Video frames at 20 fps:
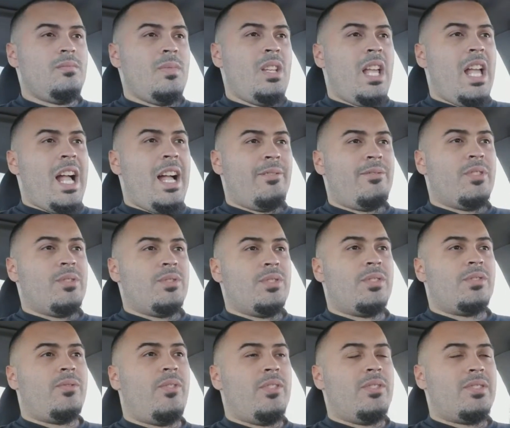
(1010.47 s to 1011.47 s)
Aphra
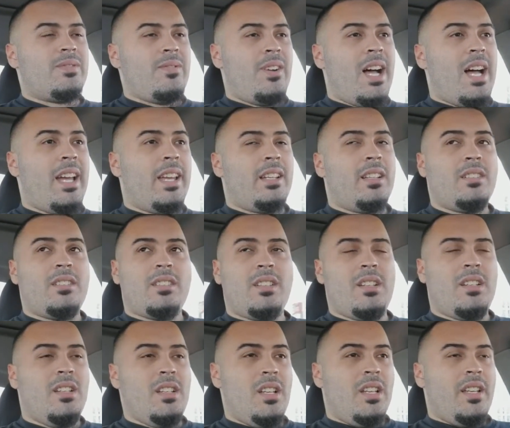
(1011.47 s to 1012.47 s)
was fine.
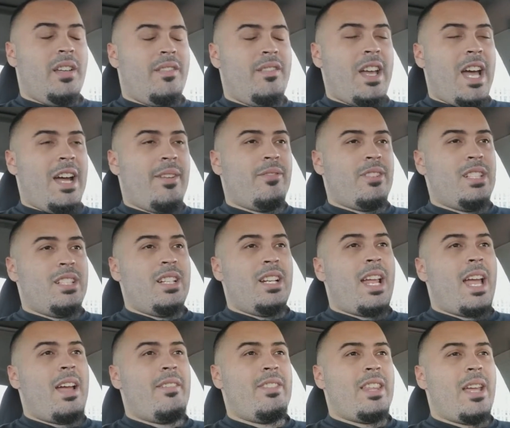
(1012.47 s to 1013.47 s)
Aphra didn't
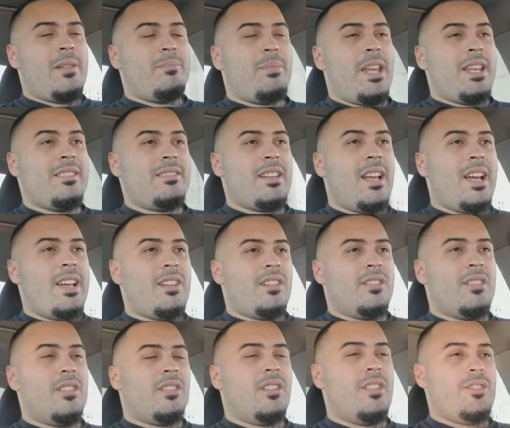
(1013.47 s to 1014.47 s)
have that pay side
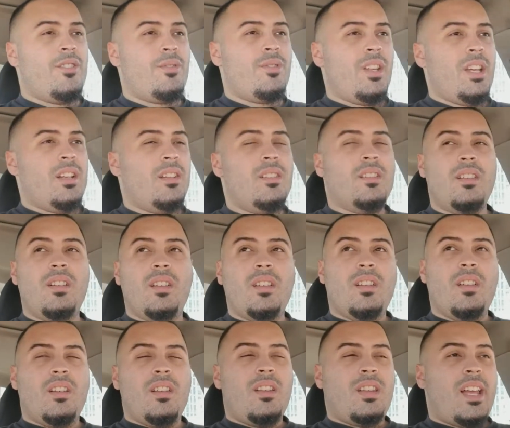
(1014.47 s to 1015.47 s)
on her other thing.
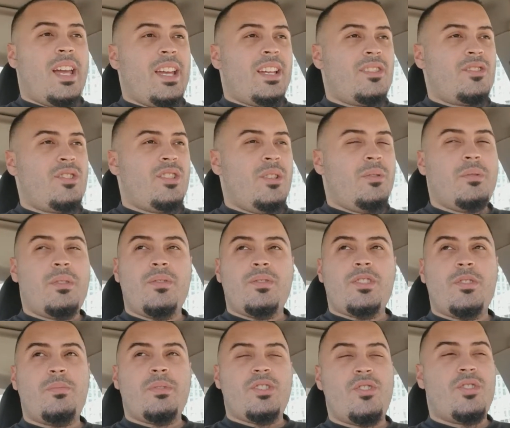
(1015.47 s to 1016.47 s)
Like she would have
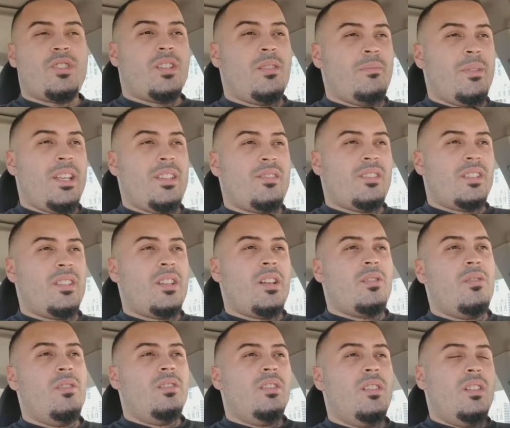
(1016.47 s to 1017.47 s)
just been shit amazing
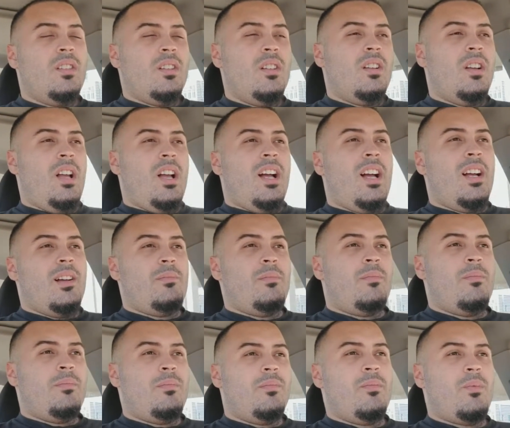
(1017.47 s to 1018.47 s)
though.
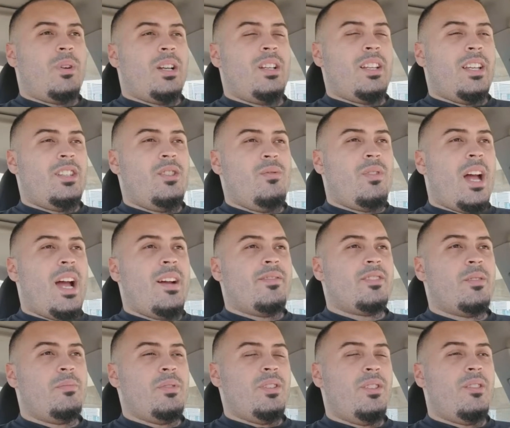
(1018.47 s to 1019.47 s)
Where like you have
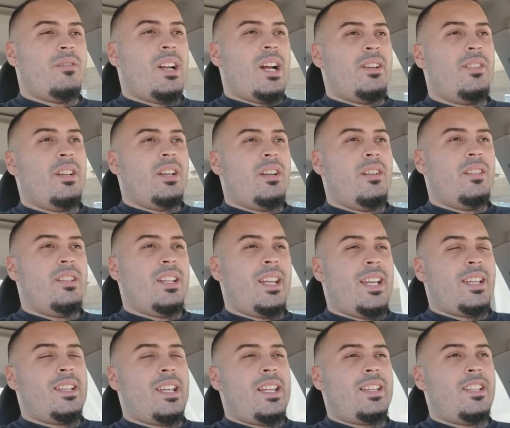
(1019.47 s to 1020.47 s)
to build around her, and
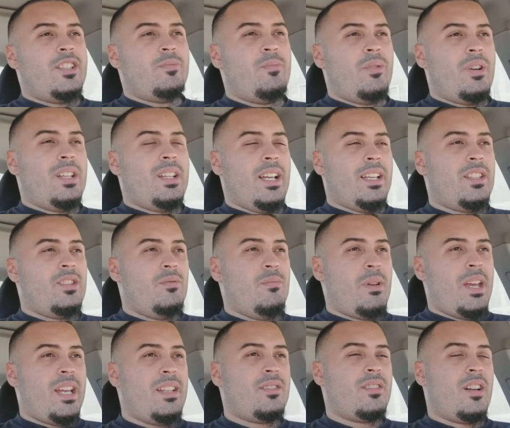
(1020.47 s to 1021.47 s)
like at this point like you
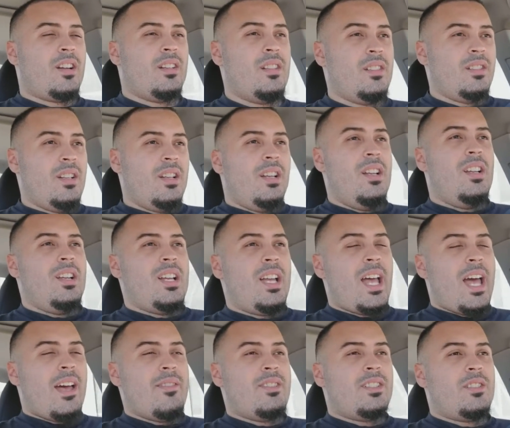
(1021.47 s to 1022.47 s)
may start
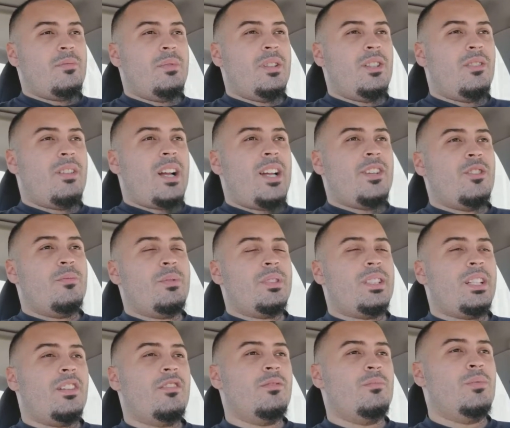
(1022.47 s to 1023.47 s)
having to build around her, but
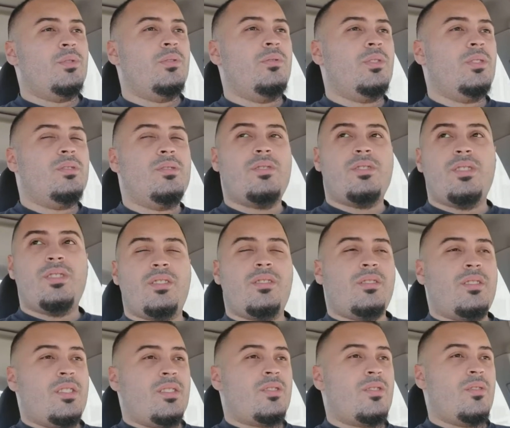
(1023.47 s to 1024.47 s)
their removal is
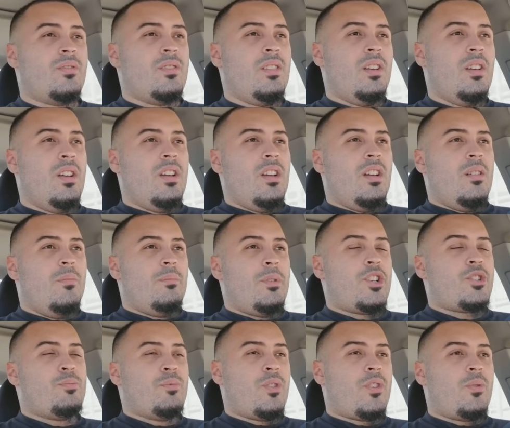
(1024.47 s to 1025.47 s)
just
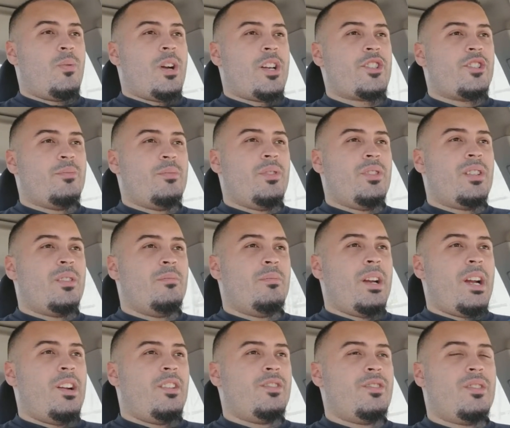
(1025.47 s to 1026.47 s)
much more questionable in
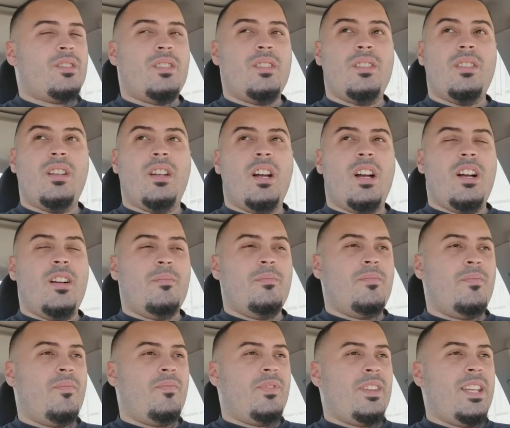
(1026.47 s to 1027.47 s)
comparison.
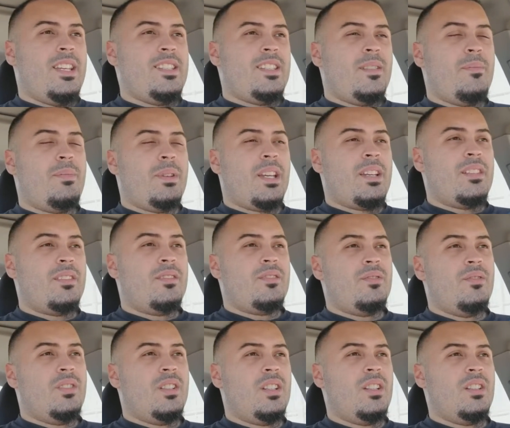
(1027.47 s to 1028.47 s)
Easy pickings
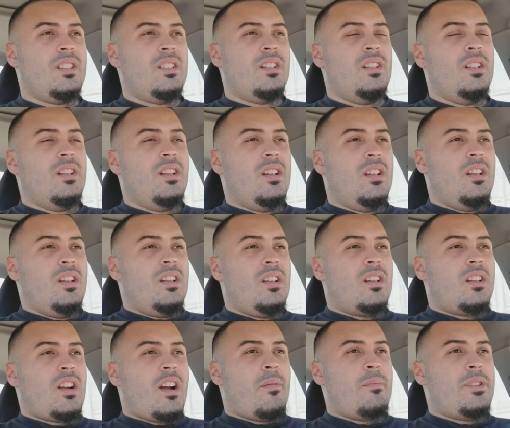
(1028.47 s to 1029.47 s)
do good.
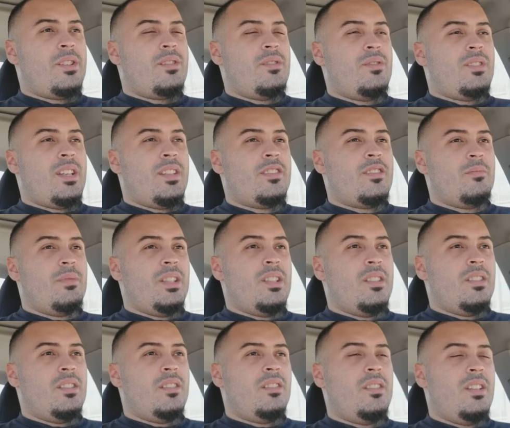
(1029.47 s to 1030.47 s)
Garbage Chute tends to be
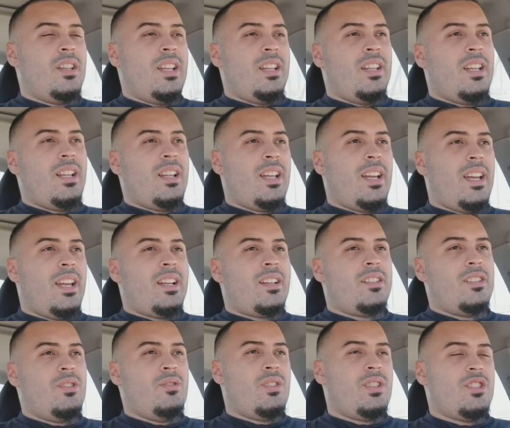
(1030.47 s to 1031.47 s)
good, and then like
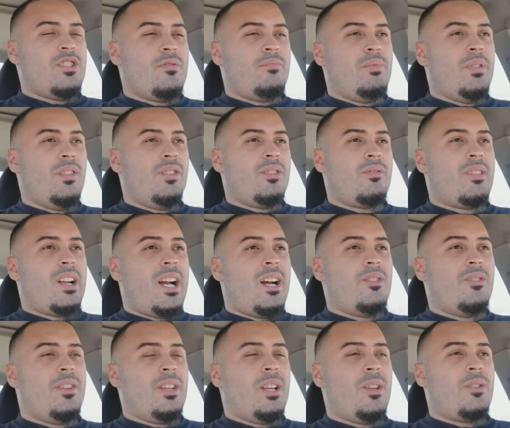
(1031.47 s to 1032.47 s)
you can just build
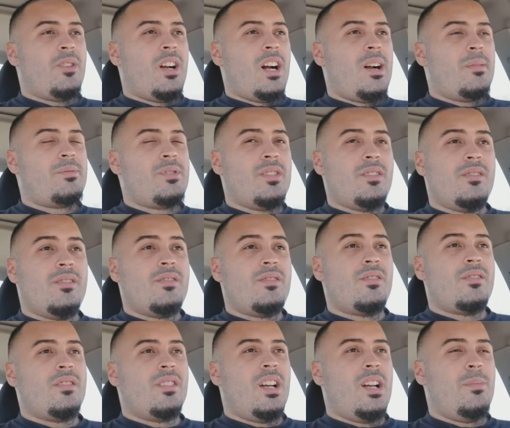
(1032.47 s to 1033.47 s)
around the other
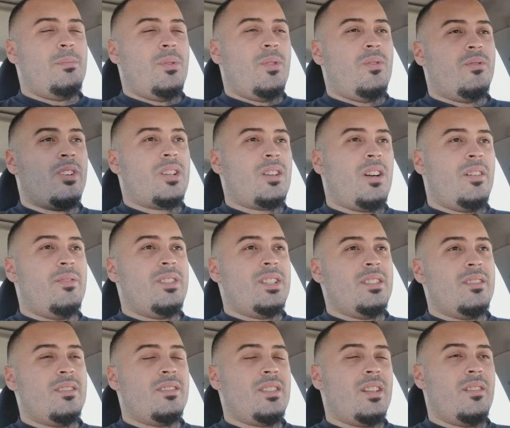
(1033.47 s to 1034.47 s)
options,
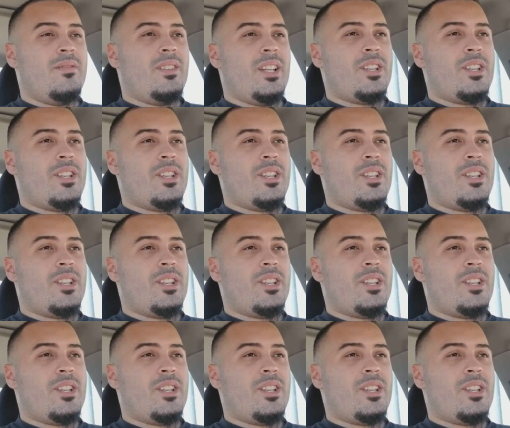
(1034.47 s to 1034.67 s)
overconfidence and stuff.